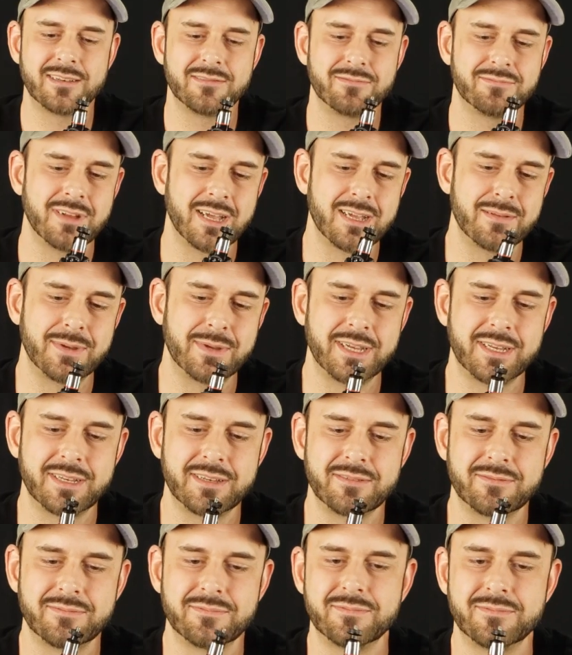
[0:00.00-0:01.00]
other
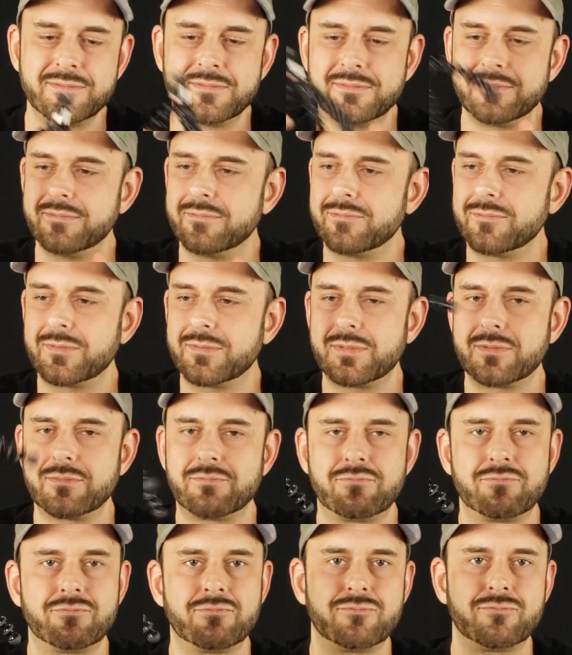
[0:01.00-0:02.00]
than that, I
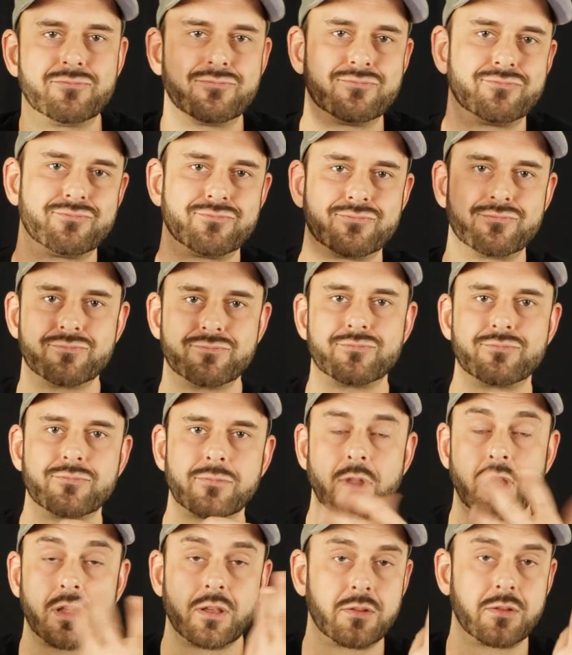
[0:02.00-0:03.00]
mean,
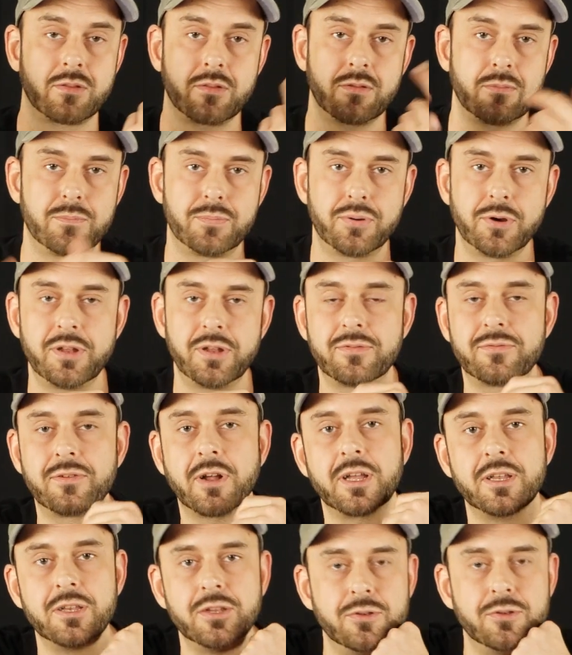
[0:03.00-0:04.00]
pretty
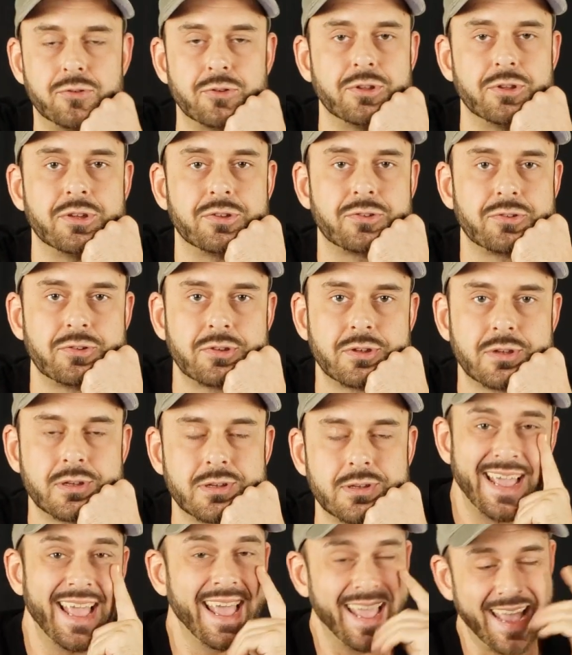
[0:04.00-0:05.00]
freaking useless.
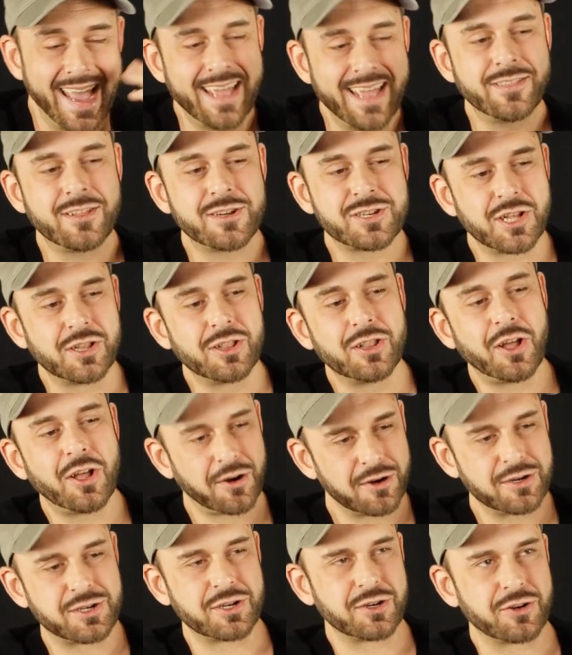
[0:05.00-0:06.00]
And there's a
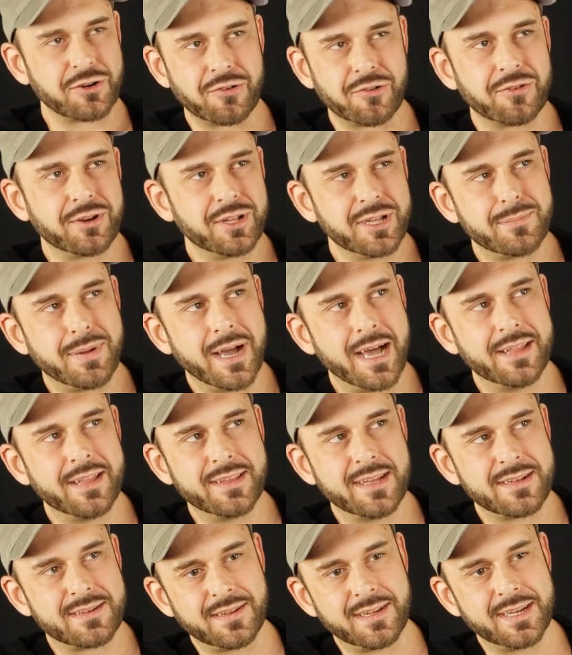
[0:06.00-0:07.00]
larger GorillaPod
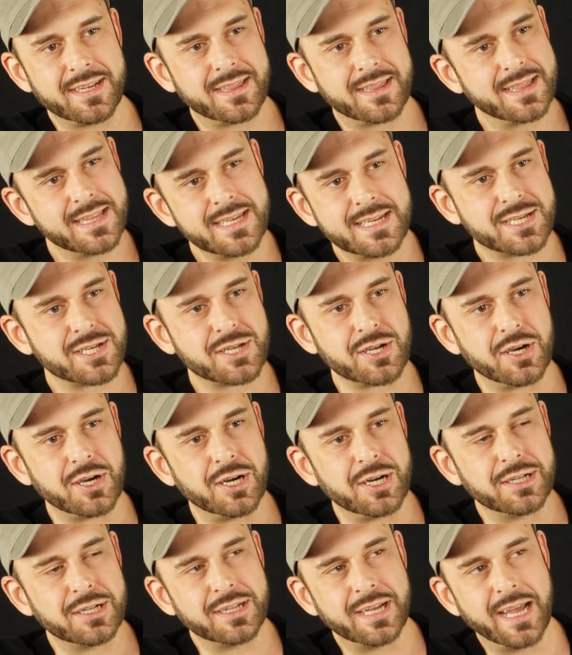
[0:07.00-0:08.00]
that's like this
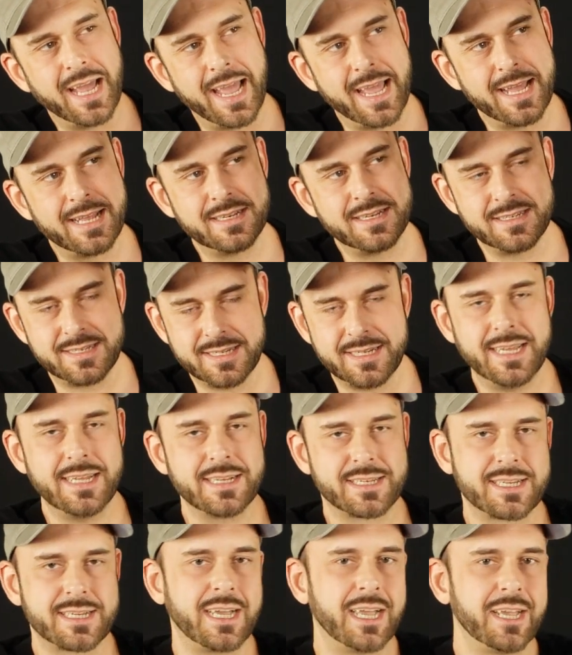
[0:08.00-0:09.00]
tall, and
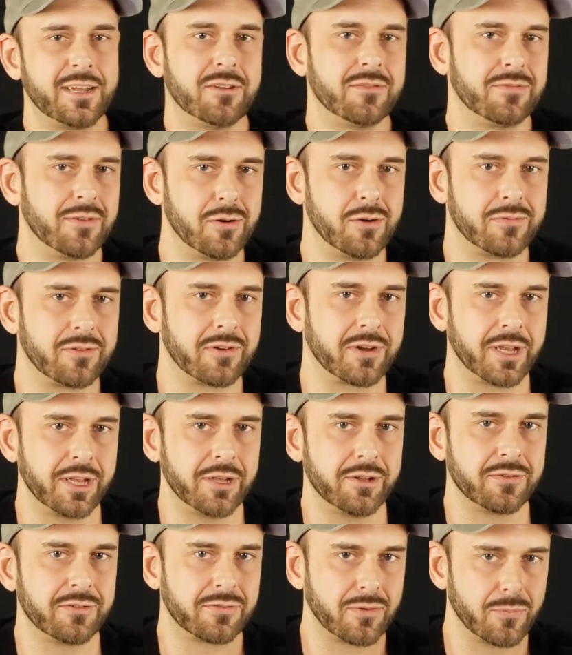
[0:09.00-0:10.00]
it's kind of
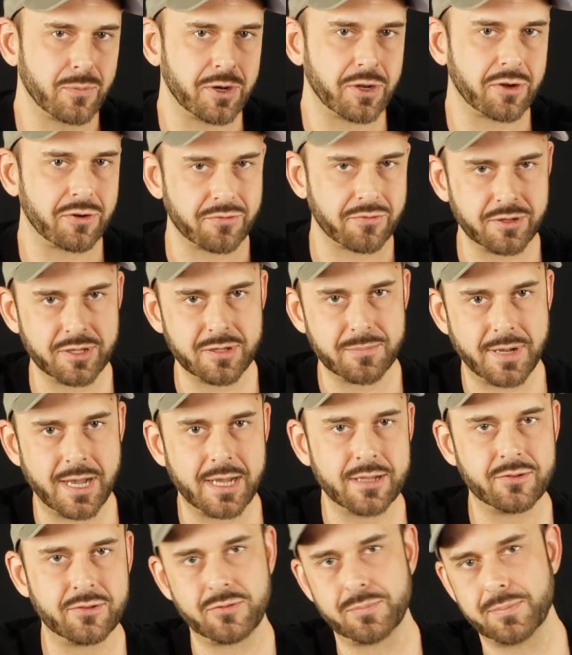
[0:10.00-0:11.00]
overkill for what a
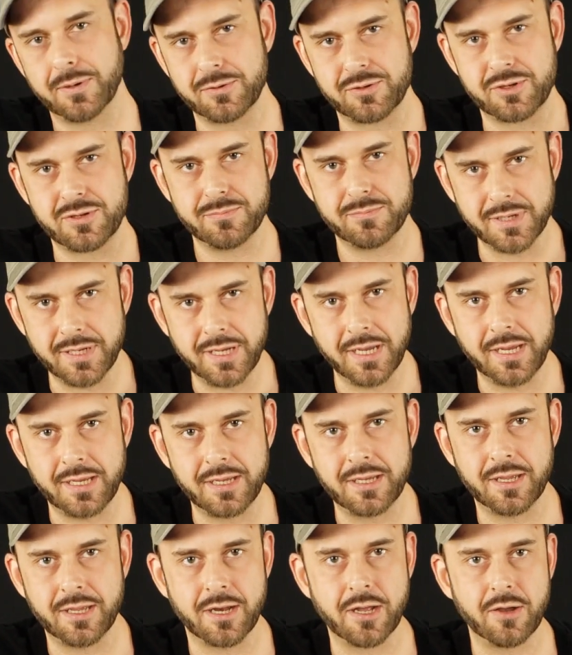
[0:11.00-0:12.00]
GorillaPod's supposed to be.
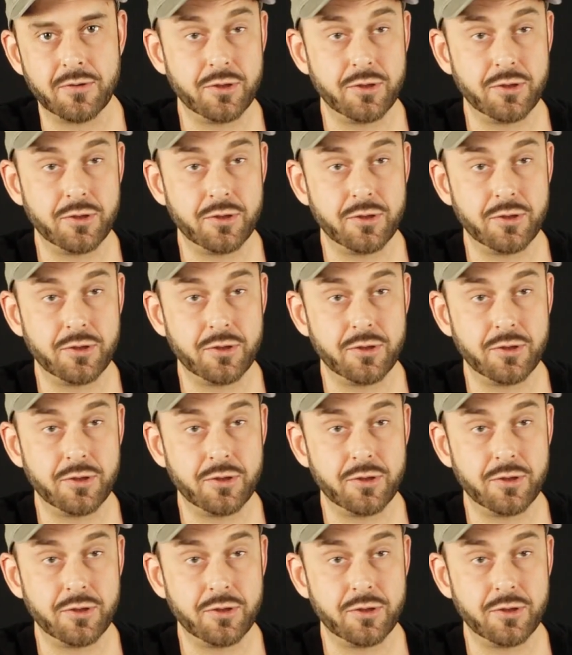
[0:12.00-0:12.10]
You know,